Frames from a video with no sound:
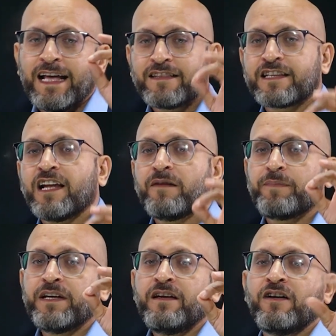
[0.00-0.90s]

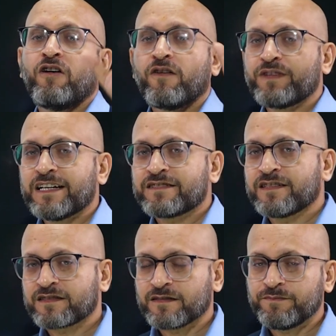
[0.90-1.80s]
enthalpy of that
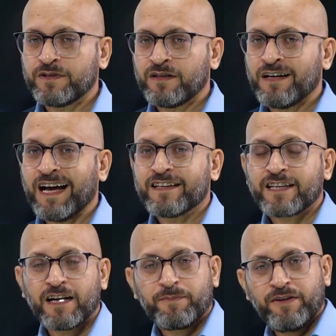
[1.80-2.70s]
system.
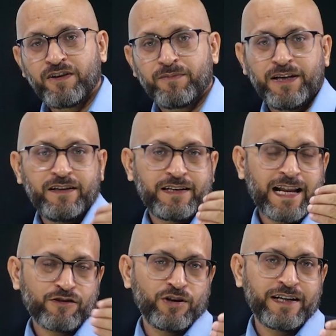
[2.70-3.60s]
Enthalpy will be
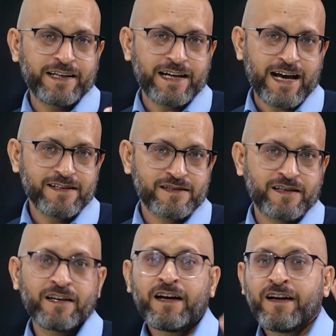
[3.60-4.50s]
calculated
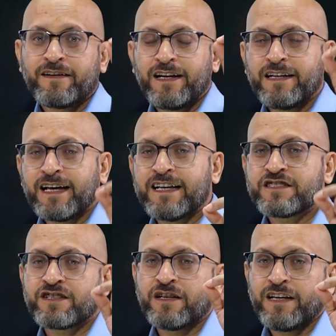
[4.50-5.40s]
as delta
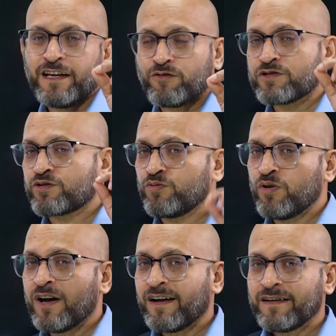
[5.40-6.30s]
H equals
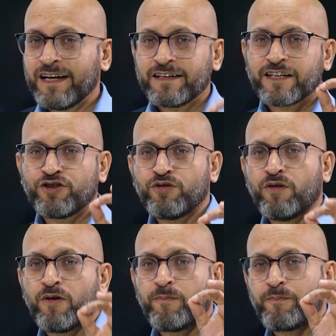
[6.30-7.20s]
to delta
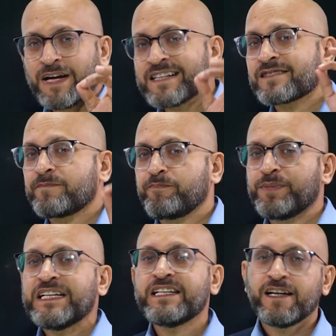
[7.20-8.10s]
U plus
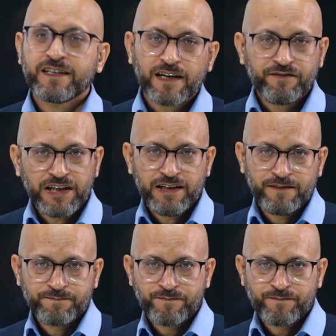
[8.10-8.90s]
P delta V.